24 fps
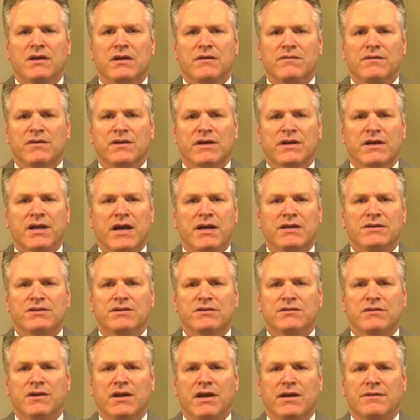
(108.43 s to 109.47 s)
If you cannot
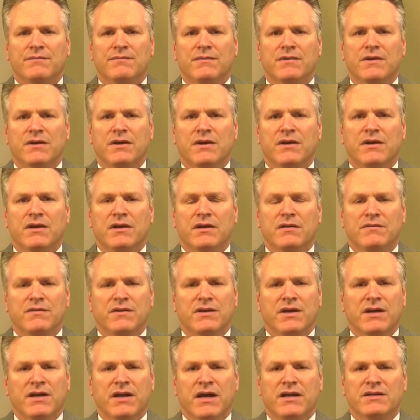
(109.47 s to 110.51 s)
do that, if you
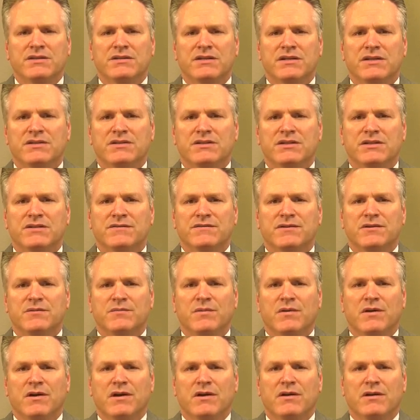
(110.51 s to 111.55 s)
cannot stay 6 feet
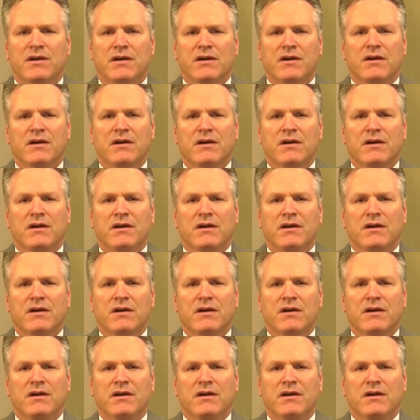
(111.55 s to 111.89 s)
apart,